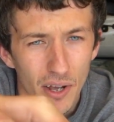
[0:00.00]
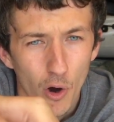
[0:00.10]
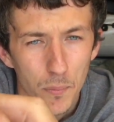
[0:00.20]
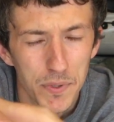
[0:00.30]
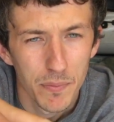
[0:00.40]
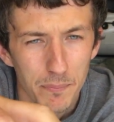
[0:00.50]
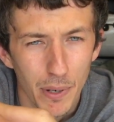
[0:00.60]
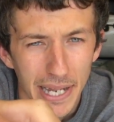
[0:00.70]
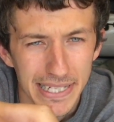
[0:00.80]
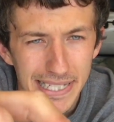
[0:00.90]
optimum
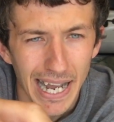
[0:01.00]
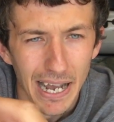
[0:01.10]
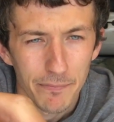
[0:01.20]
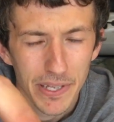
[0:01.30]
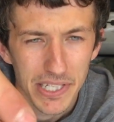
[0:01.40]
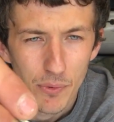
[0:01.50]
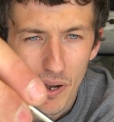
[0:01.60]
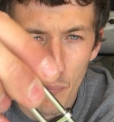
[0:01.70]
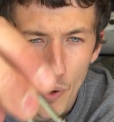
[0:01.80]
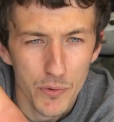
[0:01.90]
place to have this where
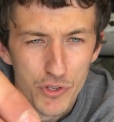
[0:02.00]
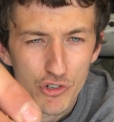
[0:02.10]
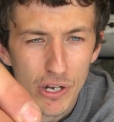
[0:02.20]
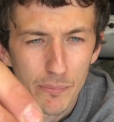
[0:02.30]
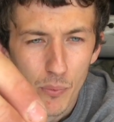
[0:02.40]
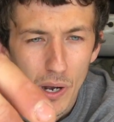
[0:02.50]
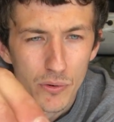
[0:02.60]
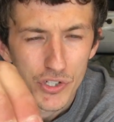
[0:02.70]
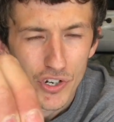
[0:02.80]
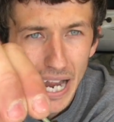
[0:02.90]
it won't trip
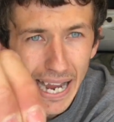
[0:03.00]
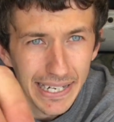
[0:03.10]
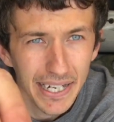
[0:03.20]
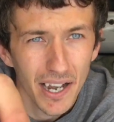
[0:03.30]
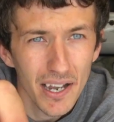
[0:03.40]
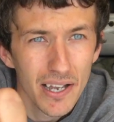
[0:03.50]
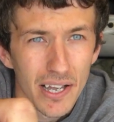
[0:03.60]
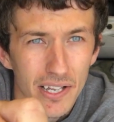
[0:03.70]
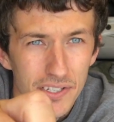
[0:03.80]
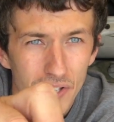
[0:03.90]
whilst you're at anchor.
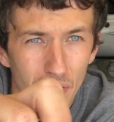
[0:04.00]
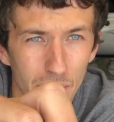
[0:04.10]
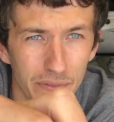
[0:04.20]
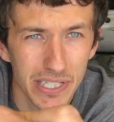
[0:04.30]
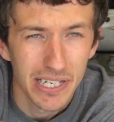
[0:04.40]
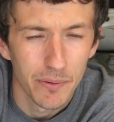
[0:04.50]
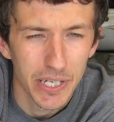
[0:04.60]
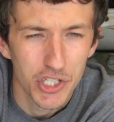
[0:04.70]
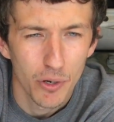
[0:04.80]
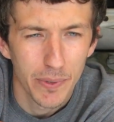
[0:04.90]
So if it's a little
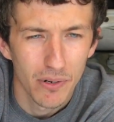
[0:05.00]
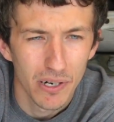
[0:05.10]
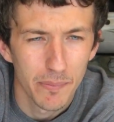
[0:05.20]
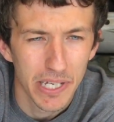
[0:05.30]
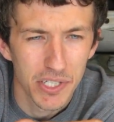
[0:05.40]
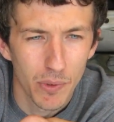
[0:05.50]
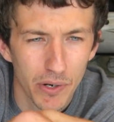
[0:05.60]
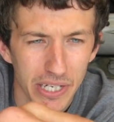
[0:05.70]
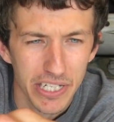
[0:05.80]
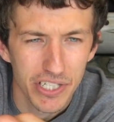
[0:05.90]
bit choppy or a little bit of swell,
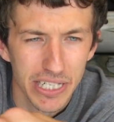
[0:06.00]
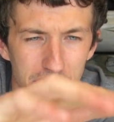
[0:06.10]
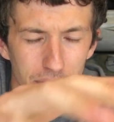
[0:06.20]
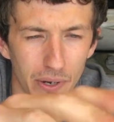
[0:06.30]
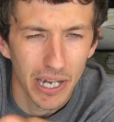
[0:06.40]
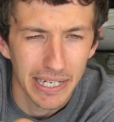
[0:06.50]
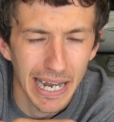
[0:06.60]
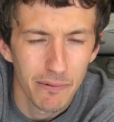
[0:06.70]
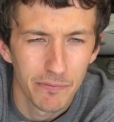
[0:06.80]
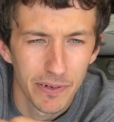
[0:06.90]
you just need to
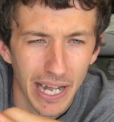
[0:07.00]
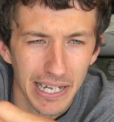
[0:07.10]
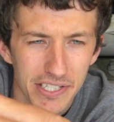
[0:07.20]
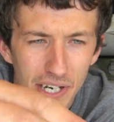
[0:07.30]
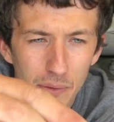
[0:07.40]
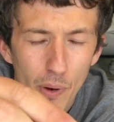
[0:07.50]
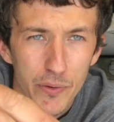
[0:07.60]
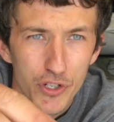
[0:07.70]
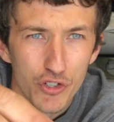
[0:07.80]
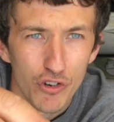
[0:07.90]
account for that so that it
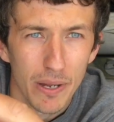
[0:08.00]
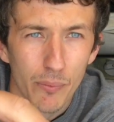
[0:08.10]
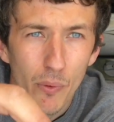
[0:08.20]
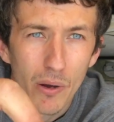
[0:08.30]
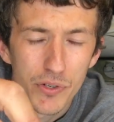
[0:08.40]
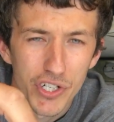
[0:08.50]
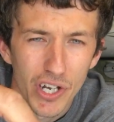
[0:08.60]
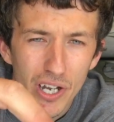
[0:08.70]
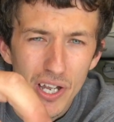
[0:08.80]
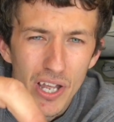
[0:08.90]
won't trip whilst you're